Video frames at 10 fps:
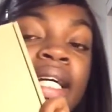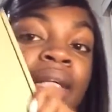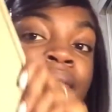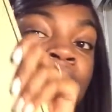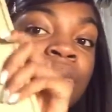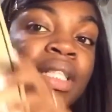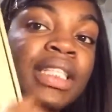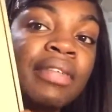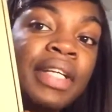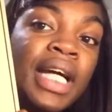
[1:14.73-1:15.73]
it was
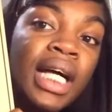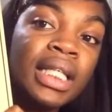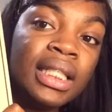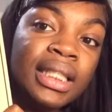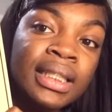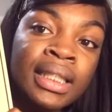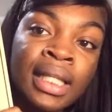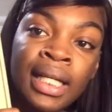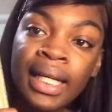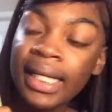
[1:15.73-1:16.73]
$27.
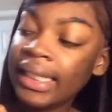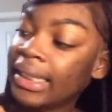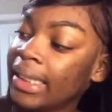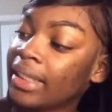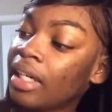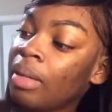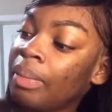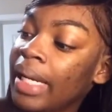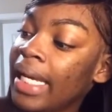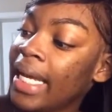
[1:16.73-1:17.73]
It is said to come
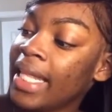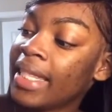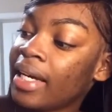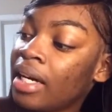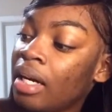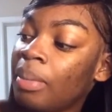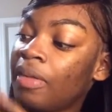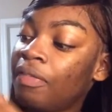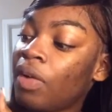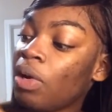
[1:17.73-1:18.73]
with a
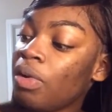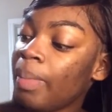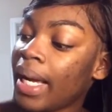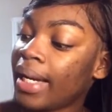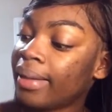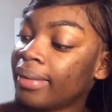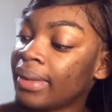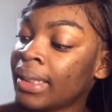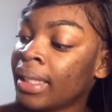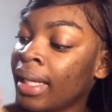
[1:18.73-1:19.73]
phone mount
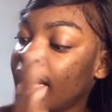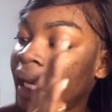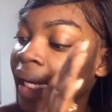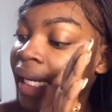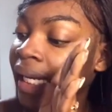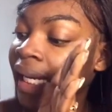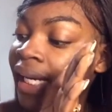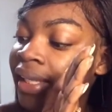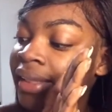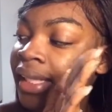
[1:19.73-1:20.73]

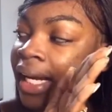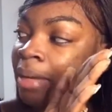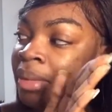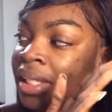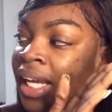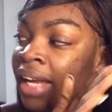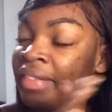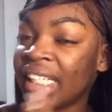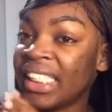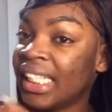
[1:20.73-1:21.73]
and I believe
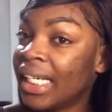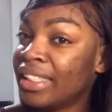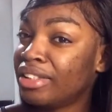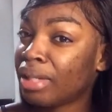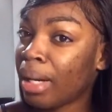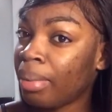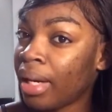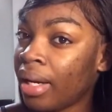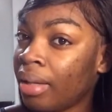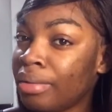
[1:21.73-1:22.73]
a desk
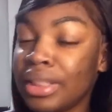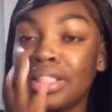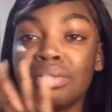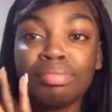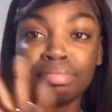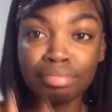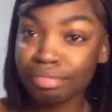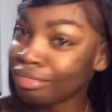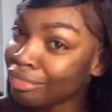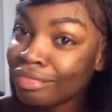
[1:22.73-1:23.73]
tripod, which
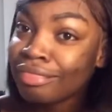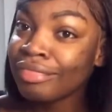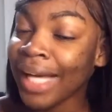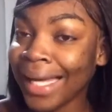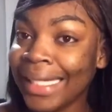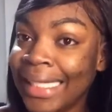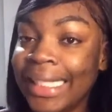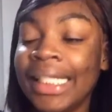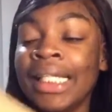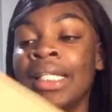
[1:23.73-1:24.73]
I
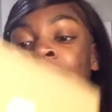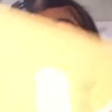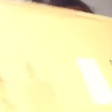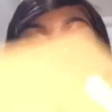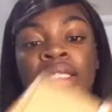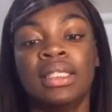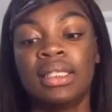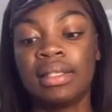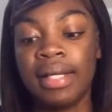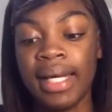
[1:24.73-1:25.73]
need.
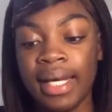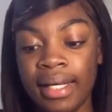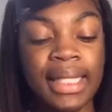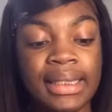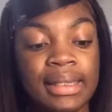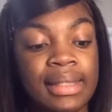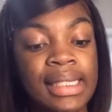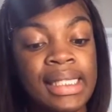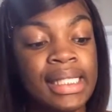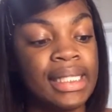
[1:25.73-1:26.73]
So yeah, so
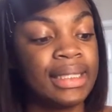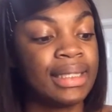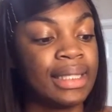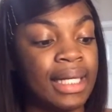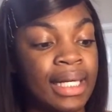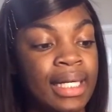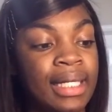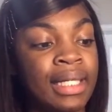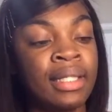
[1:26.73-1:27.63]
in the inside,